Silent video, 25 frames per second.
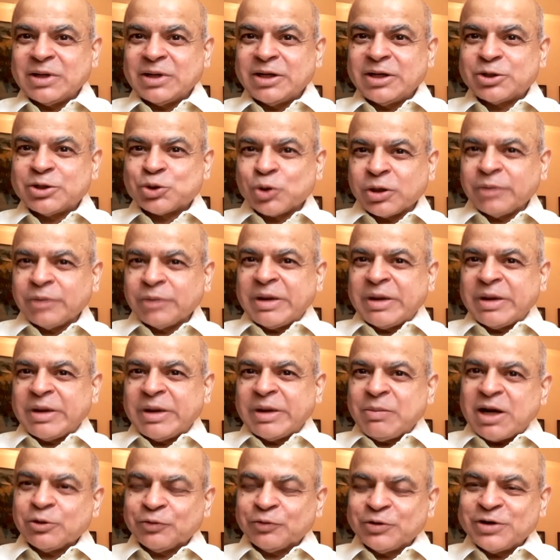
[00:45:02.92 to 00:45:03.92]
shouldn't be
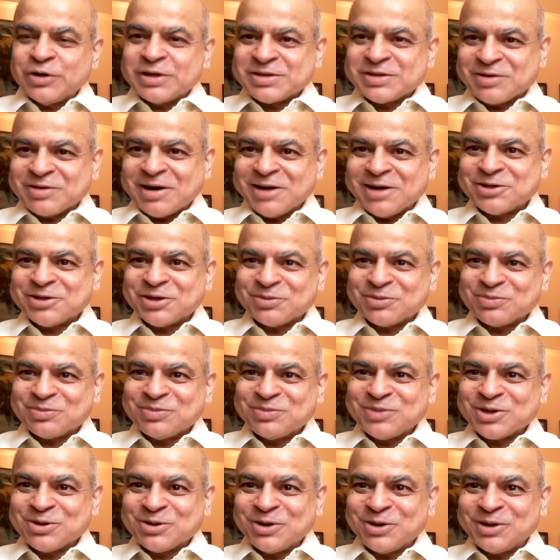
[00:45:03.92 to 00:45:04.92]
part of your strategy
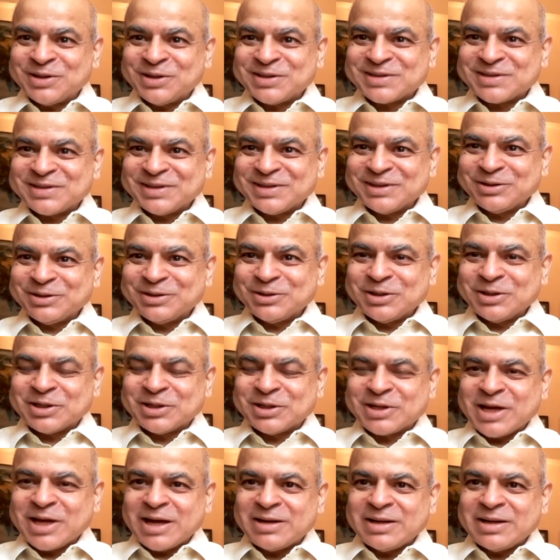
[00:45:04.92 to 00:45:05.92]
because it
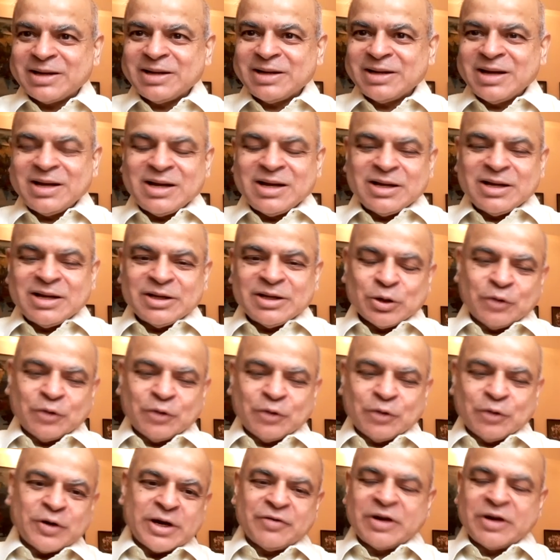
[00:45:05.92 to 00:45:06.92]
can,
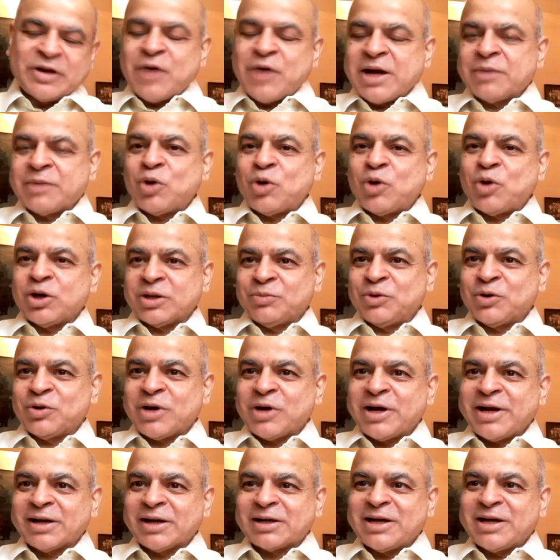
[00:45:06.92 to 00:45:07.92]
for every one bottom you
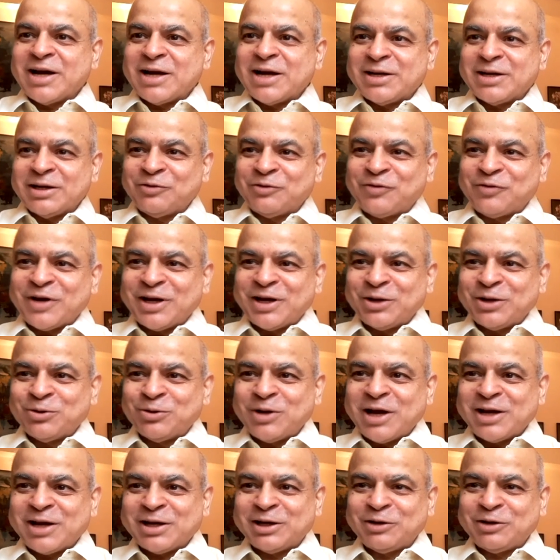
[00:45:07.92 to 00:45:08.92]
correctly identify, you will
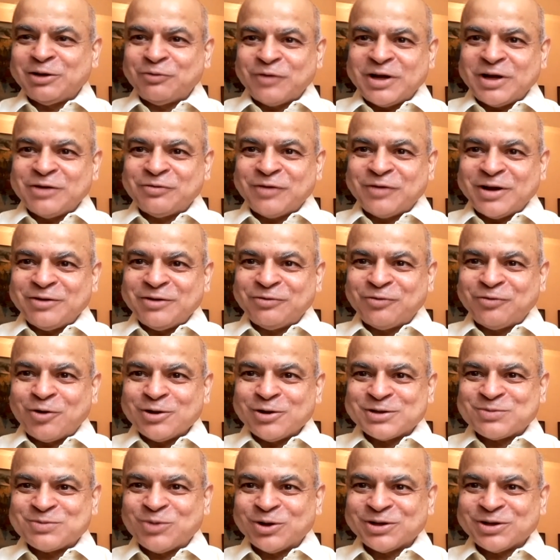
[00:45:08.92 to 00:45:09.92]
identify 5
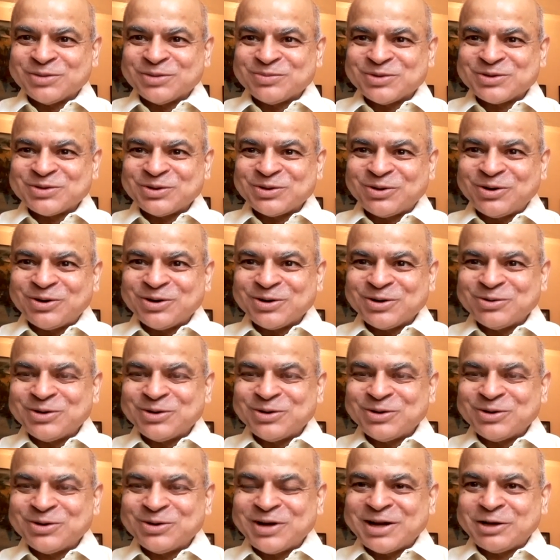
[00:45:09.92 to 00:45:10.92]
false bottoms, or you
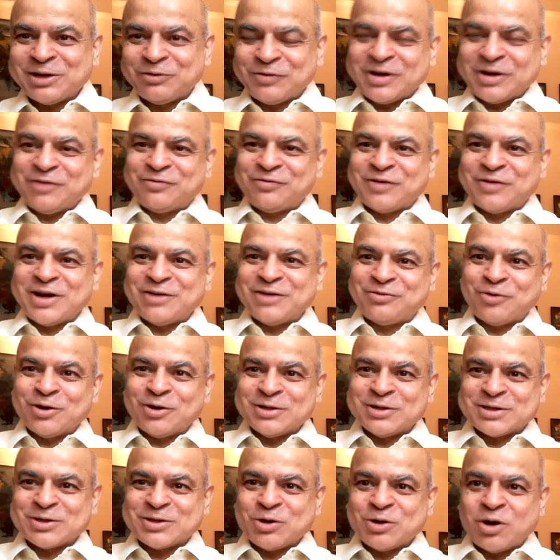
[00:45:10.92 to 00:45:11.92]
will identify 5
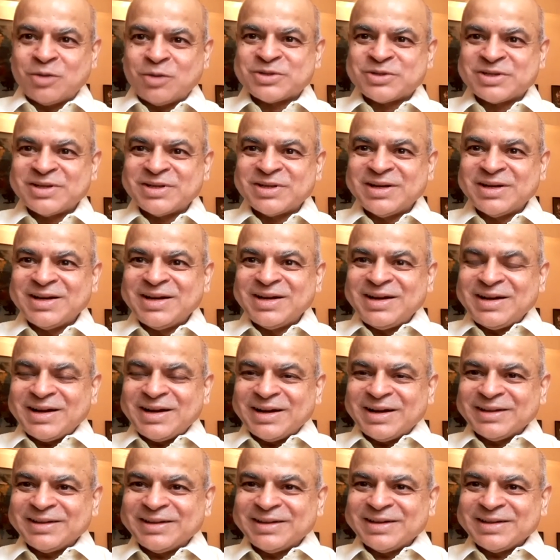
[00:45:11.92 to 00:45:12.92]
false tops,
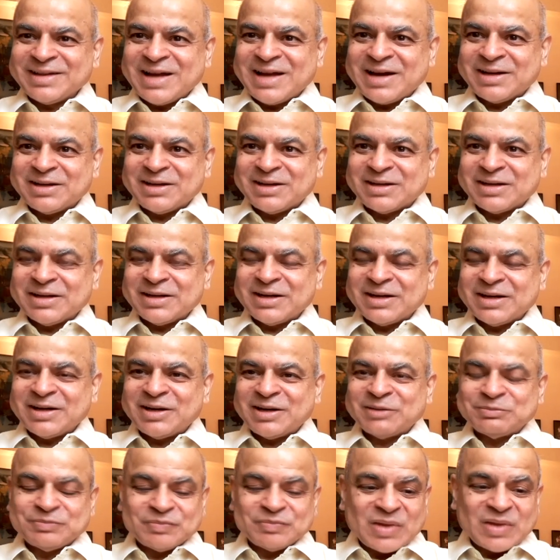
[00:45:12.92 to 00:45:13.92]
and then
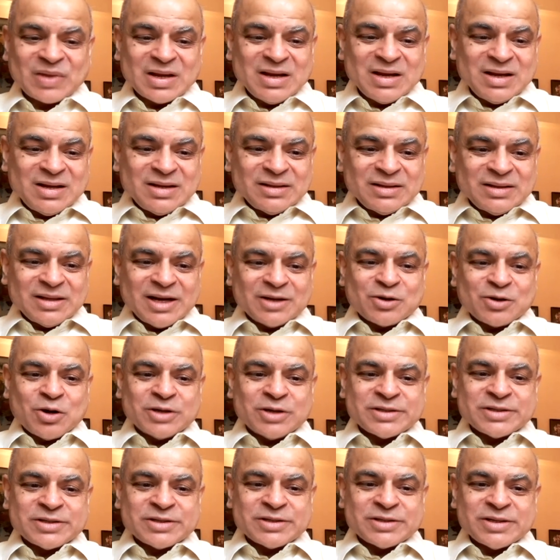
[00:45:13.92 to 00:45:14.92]
that
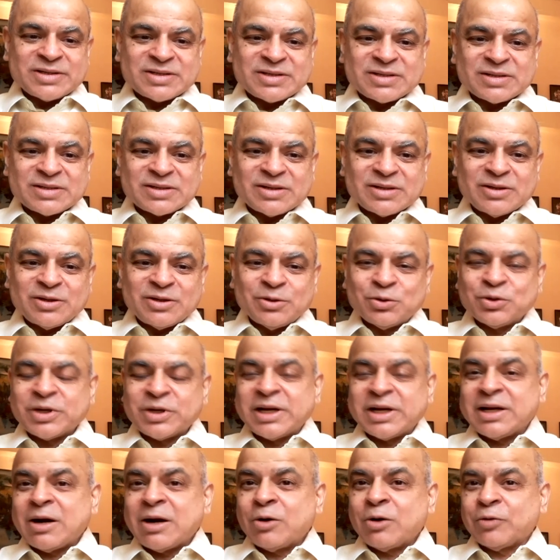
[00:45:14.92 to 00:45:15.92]
causes you
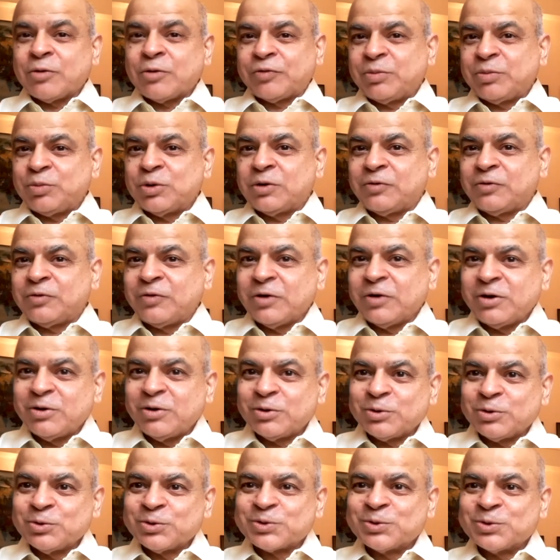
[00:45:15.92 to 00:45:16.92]
to get out of your portfolio
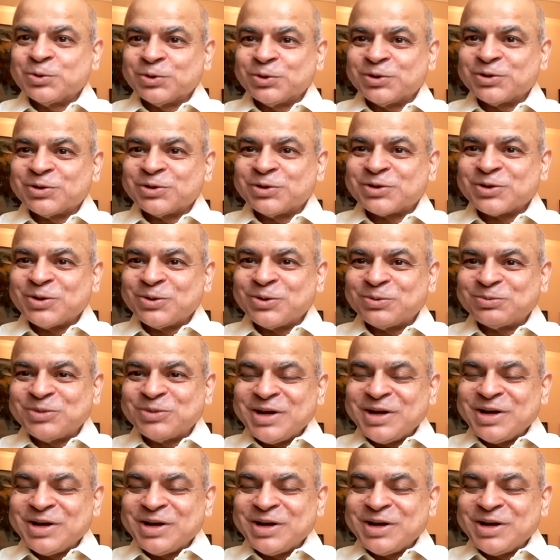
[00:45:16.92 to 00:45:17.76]
too soon. So,